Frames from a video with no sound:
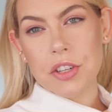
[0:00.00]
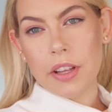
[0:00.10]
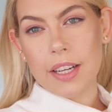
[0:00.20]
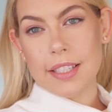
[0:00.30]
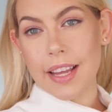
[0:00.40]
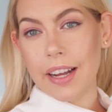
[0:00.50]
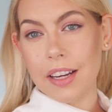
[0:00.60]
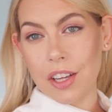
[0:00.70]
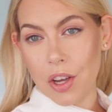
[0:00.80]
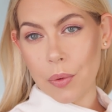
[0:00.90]
sure that it's not
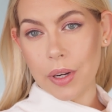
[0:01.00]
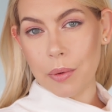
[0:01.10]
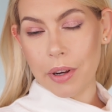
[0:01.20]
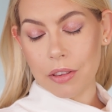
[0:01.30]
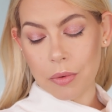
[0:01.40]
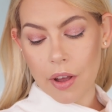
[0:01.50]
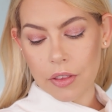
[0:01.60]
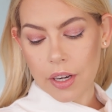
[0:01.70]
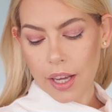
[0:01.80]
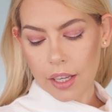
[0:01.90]
gonna go anywhere throughout
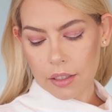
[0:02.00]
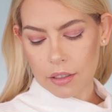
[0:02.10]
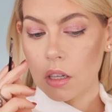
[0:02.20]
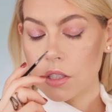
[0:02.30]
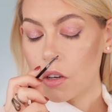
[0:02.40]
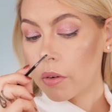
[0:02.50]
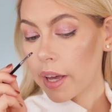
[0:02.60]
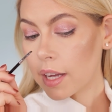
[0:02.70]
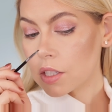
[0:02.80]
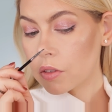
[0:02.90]
the night. Also,
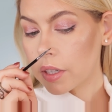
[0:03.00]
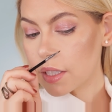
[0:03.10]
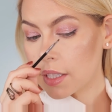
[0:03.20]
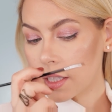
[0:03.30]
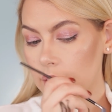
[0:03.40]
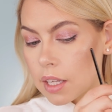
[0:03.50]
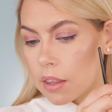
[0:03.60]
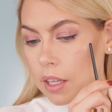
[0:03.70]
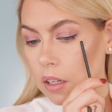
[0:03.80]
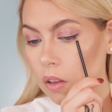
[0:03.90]
as you can see,
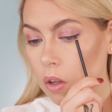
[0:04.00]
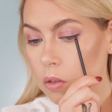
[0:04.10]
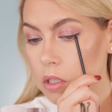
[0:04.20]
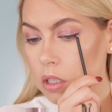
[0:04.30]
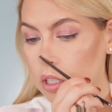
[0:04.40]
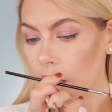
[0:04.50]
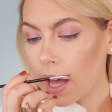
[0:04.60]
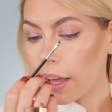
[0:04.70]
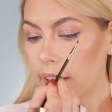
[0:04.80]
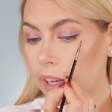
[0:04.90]
the closer
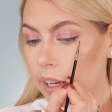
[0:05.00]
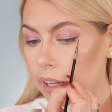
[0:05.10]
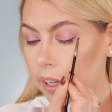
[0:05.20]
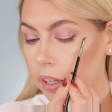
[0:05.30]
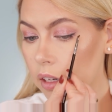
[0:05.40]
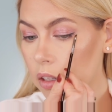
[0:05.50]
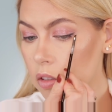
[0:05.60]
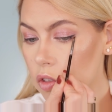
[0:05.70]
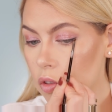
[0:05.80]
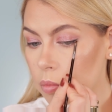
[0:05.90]
I get
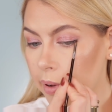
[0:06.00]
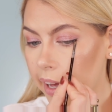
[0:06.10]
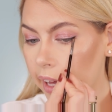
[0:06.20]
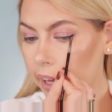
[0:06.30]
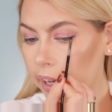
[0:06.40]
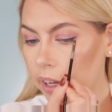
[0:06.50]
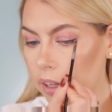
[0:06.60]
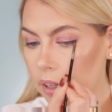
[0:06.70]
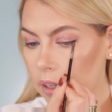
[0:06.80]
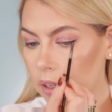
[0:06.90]
in to my
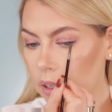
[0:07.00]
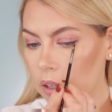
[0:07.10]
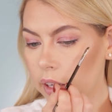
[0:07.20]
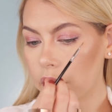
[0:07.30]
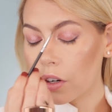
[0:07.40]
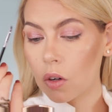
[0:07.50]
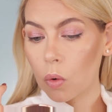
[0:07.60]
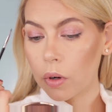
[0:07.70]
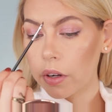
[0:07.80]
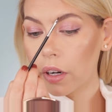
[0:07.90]
inner
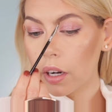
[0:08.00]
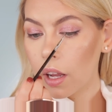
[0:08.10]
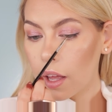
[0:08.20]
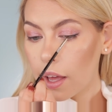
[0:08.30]
corner,